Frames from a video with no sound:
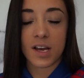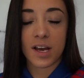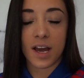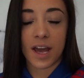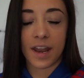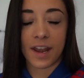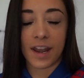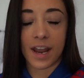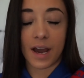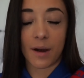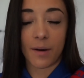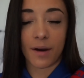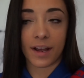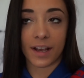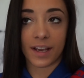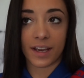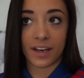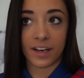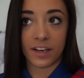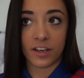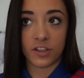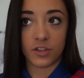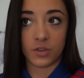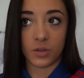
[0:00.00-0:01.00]
And now I
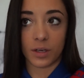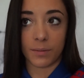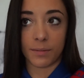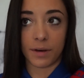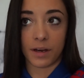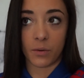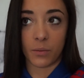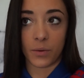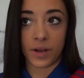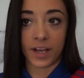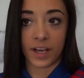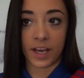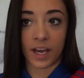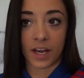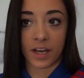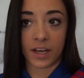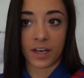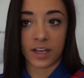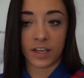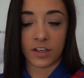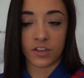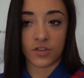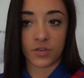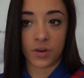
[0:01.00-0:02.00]
can enjoy my
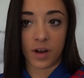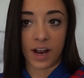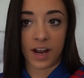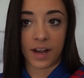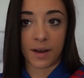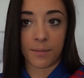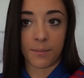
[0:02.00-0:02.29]
weekend and try